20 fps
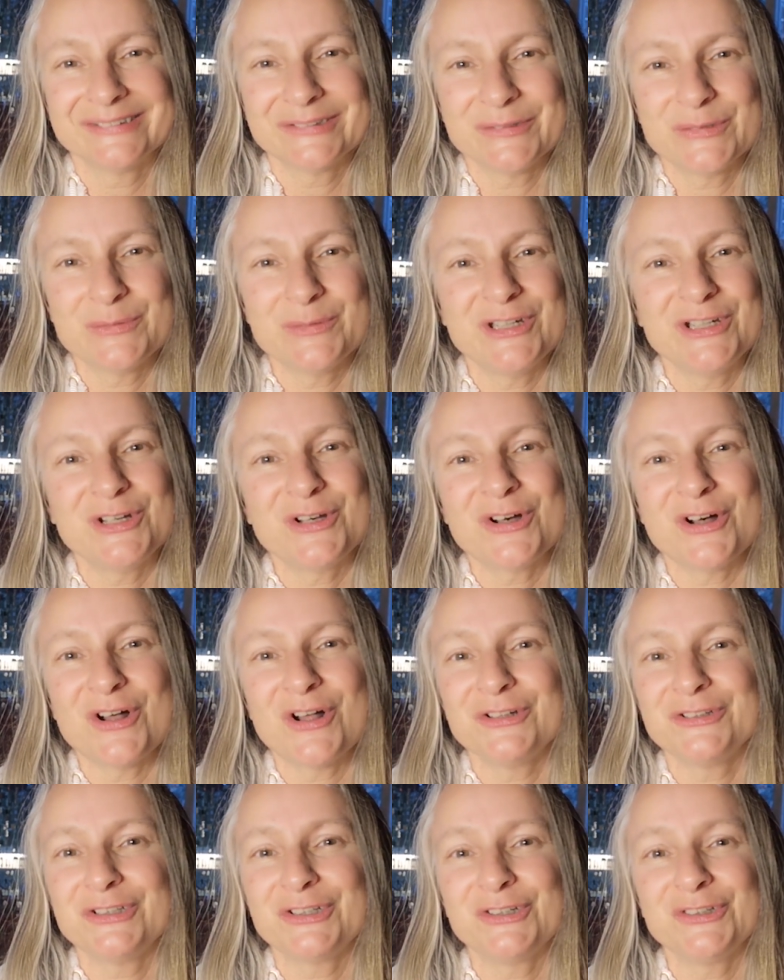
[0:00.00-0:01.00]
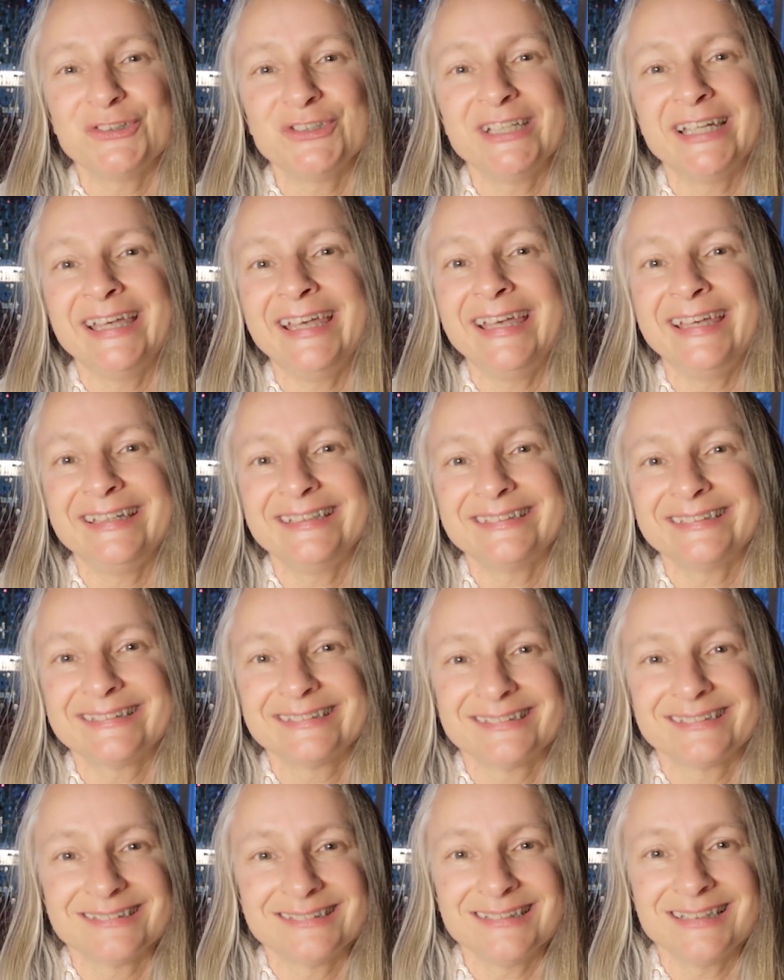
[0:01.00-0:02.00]
We're being called to
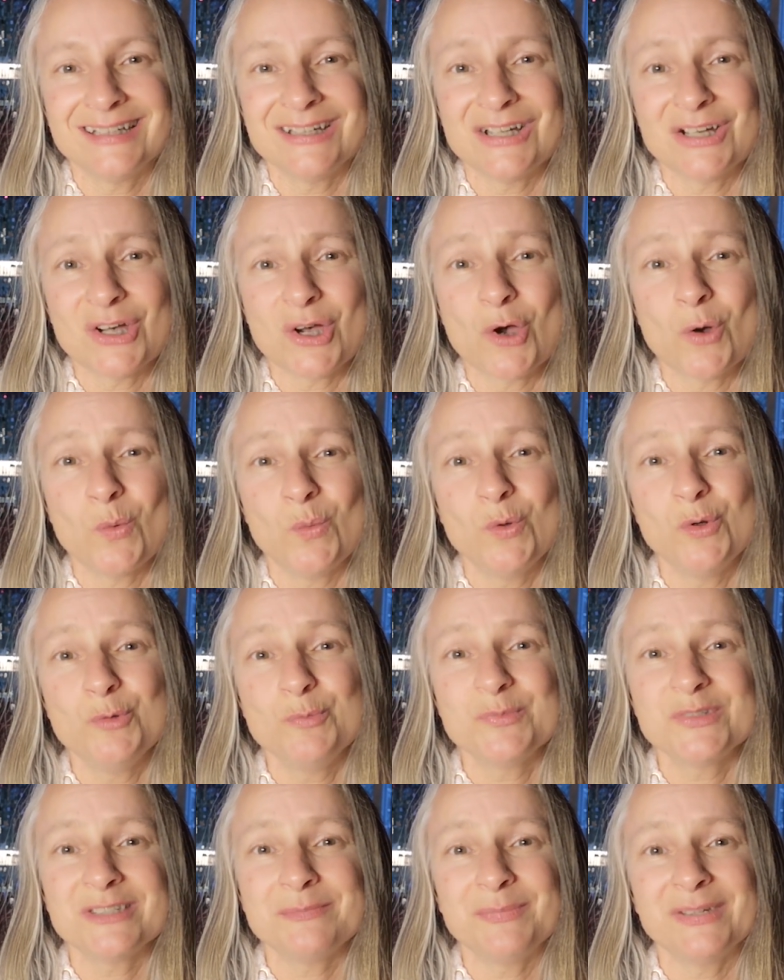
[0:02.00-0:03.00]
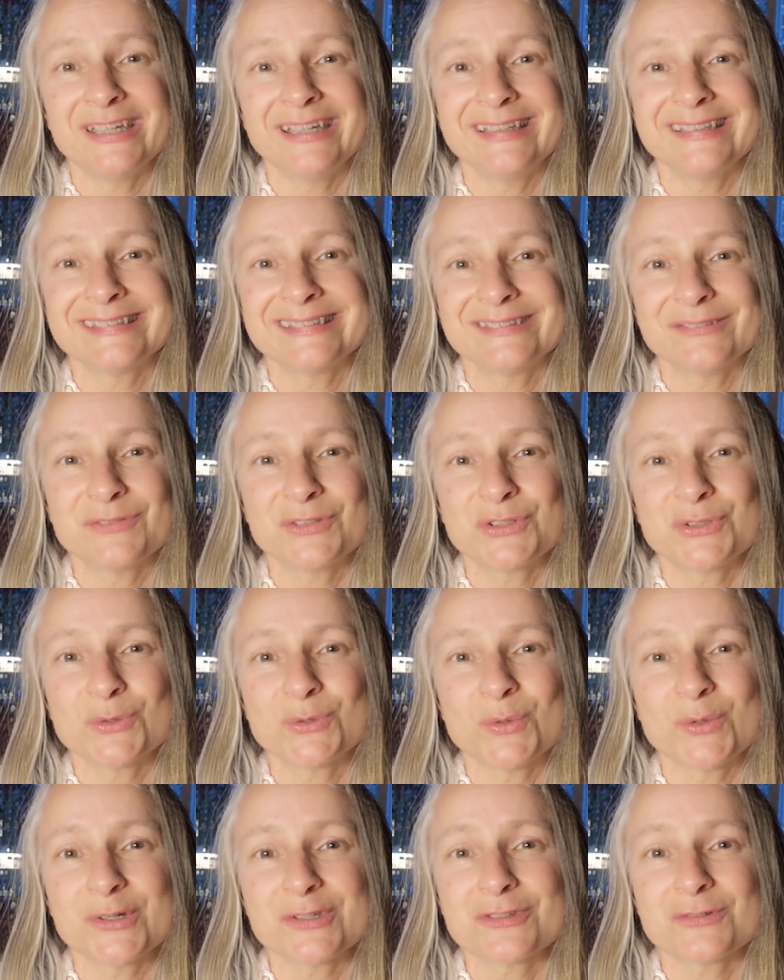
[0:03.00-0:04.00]
create uh, a womb space of
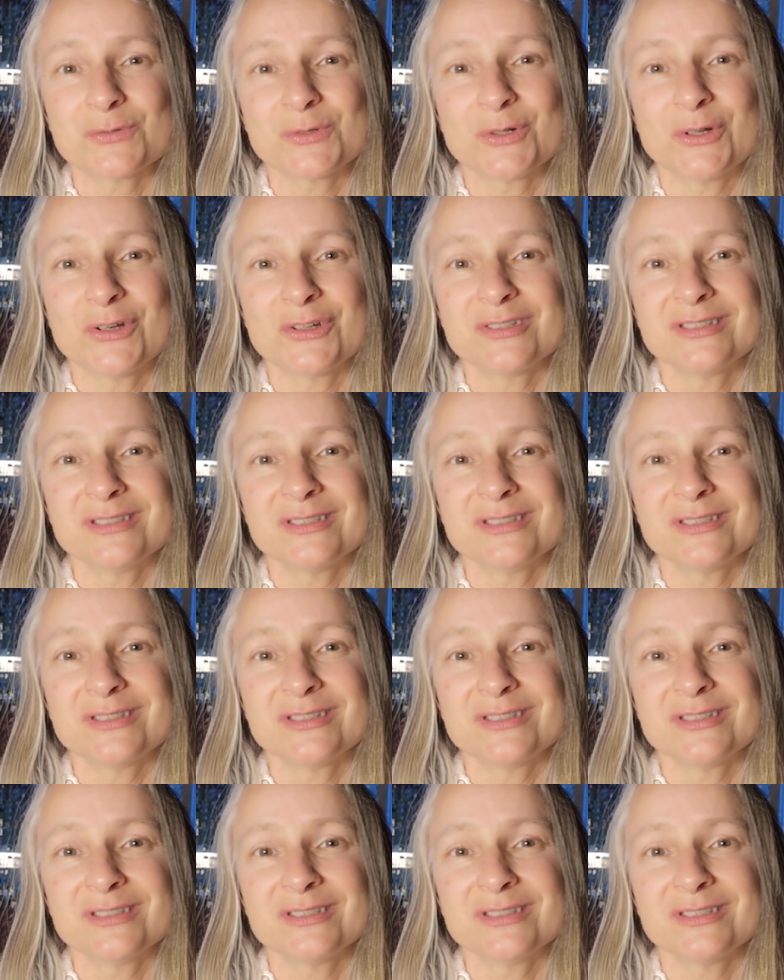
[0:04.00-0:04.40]
sorts for